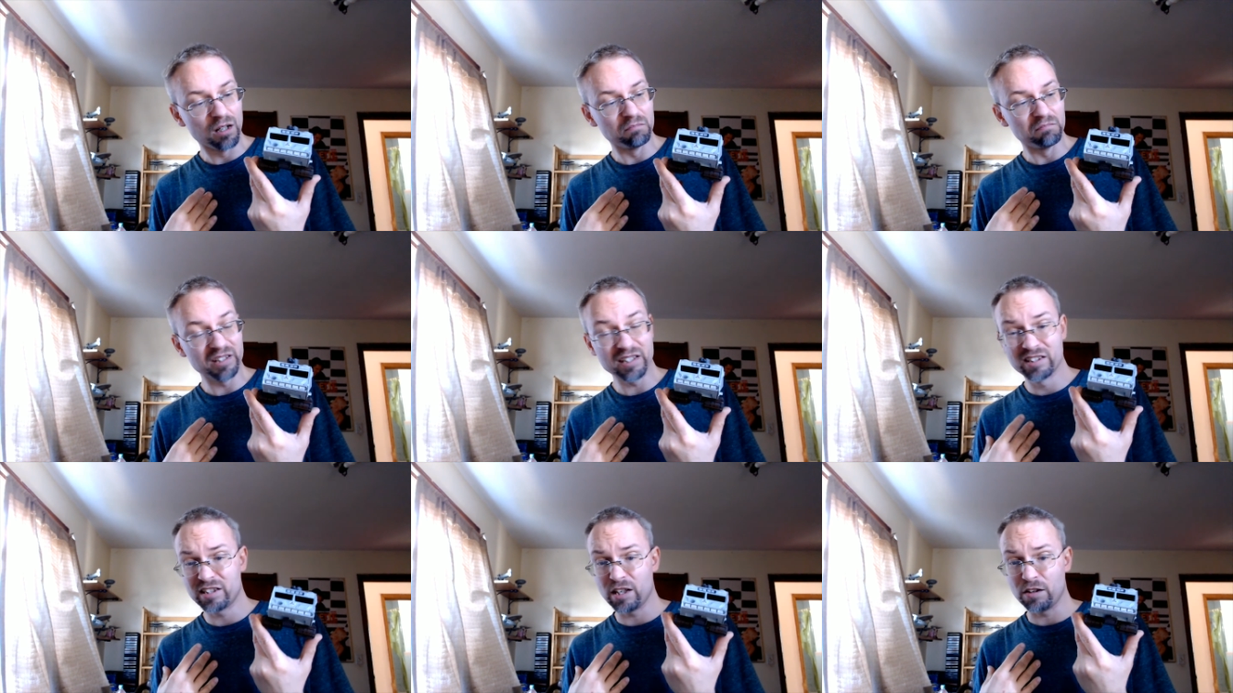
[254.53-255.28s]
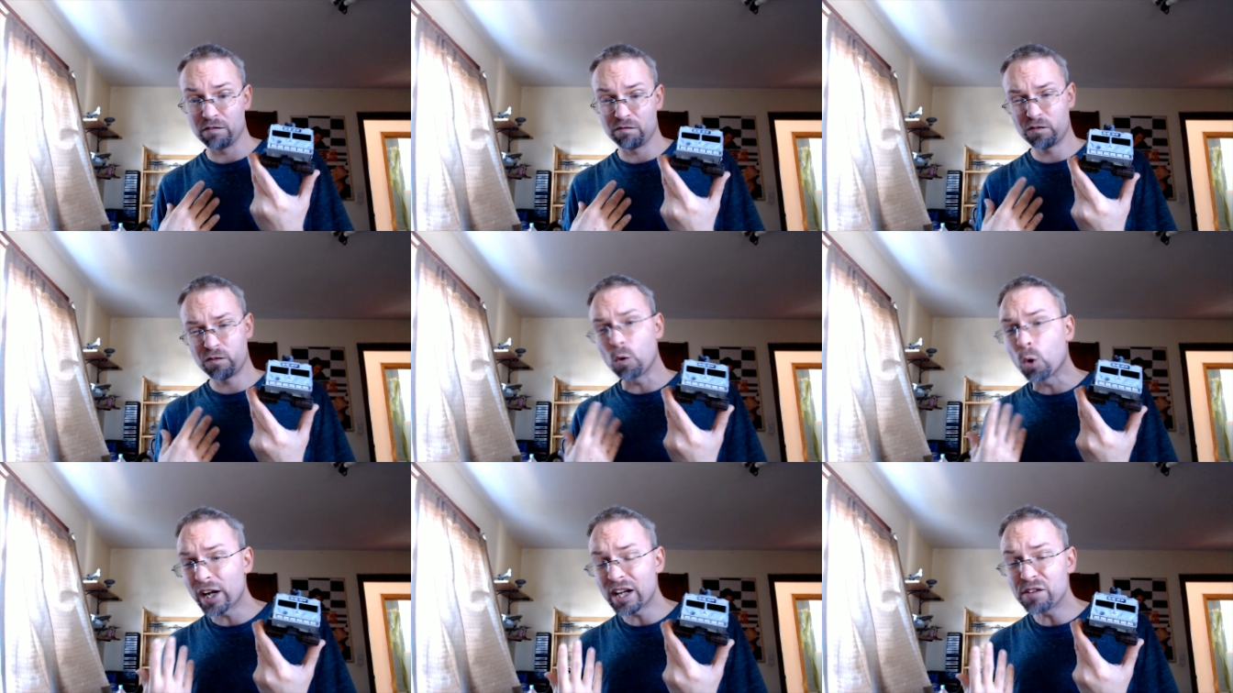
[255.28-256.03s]
It's a
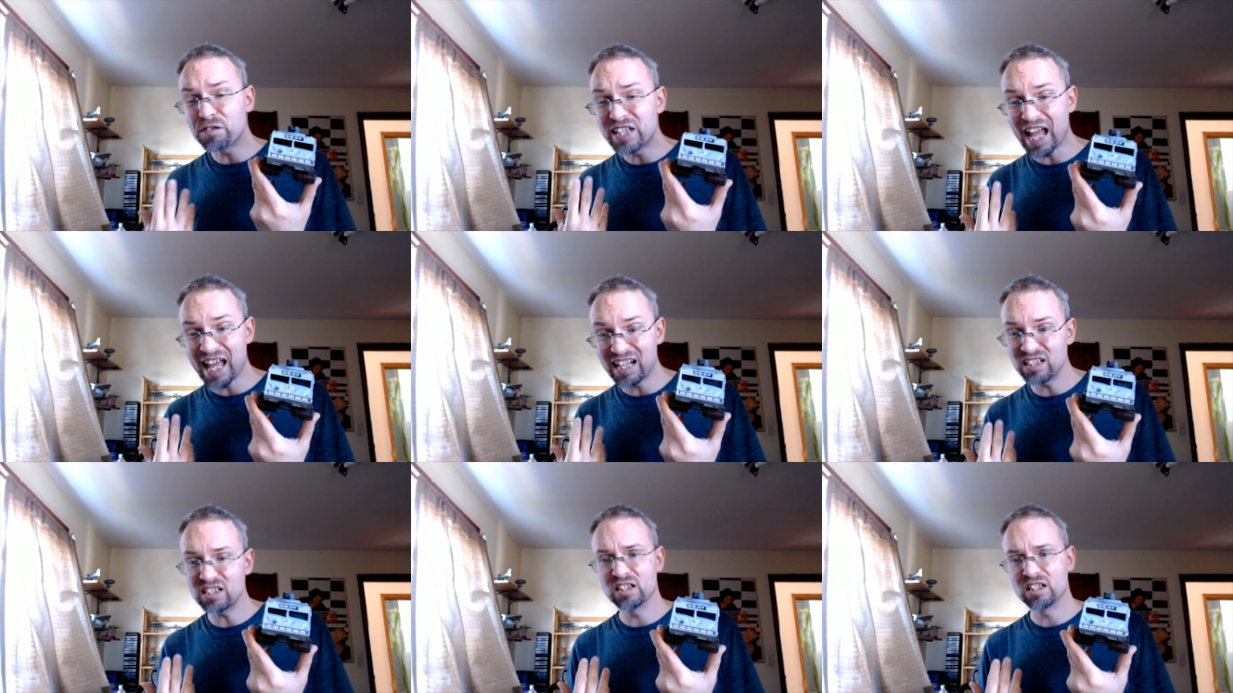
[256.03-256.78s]
4 out of 10.